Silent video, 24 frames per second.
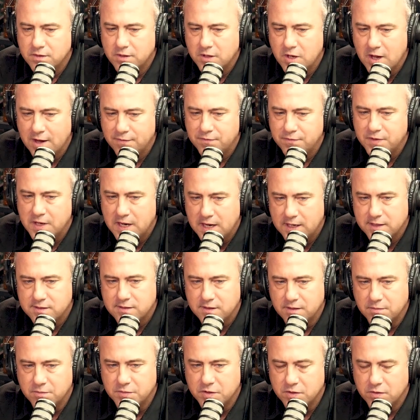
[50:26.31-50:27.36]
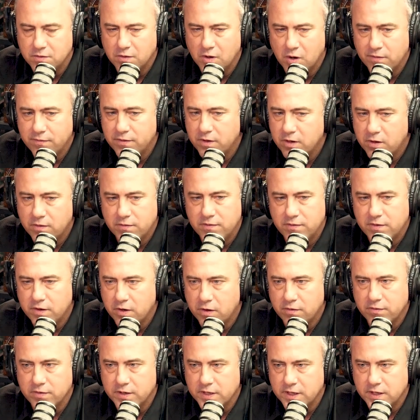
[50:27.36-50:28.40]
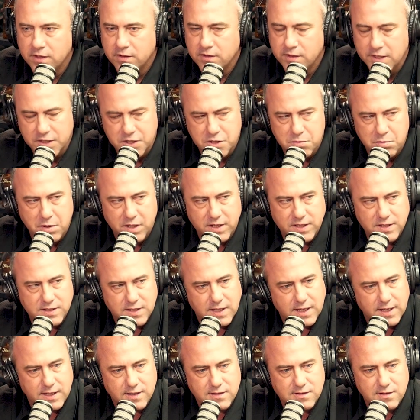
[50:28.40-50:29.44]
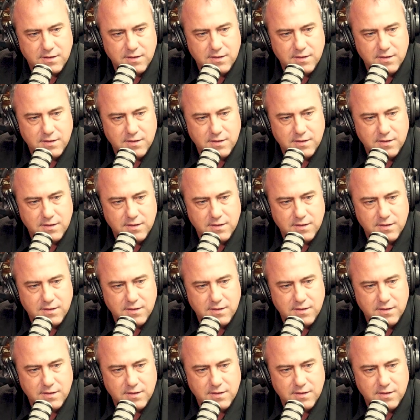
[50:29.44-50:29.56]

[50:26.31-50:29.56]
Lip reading: You have to ask them to over and over and over again. Get your buddies to ask.